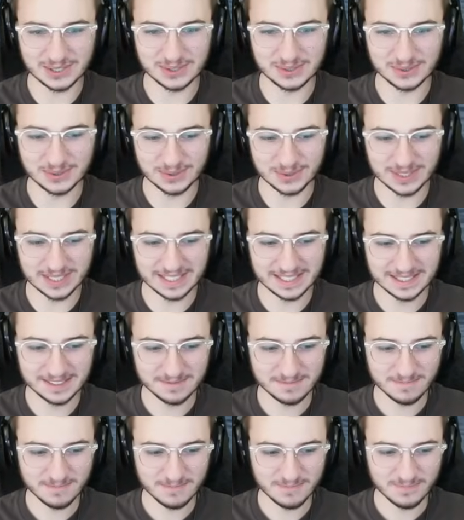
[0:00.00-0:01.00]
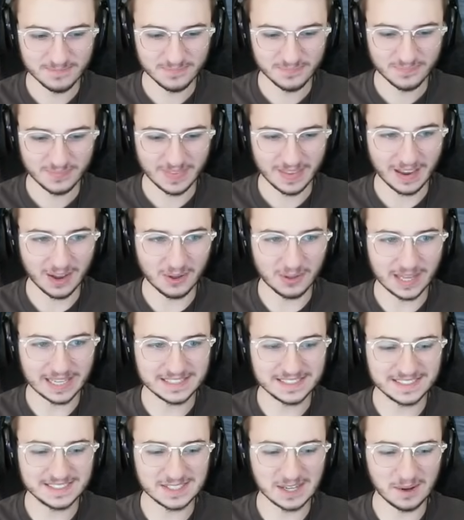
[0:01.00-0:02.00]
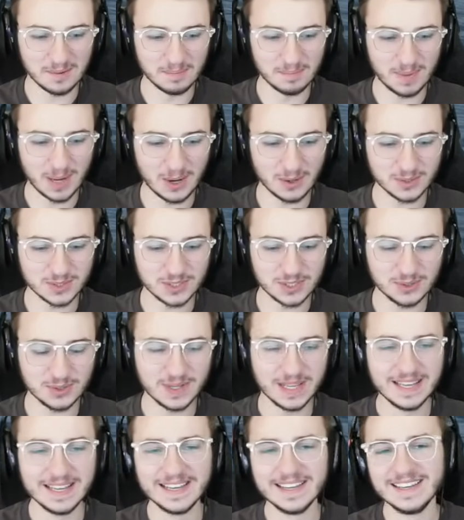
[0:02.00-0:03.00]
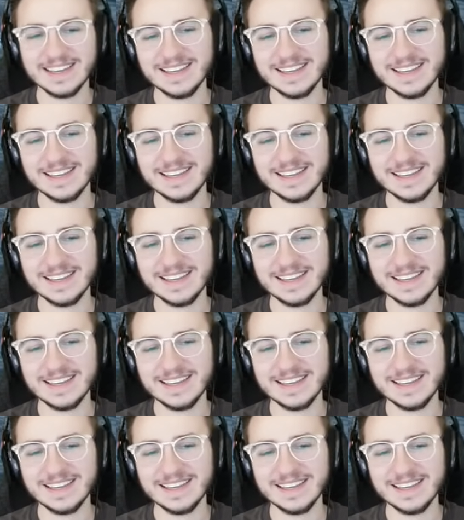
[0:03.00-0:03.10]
dude. Oh, that's some boat too.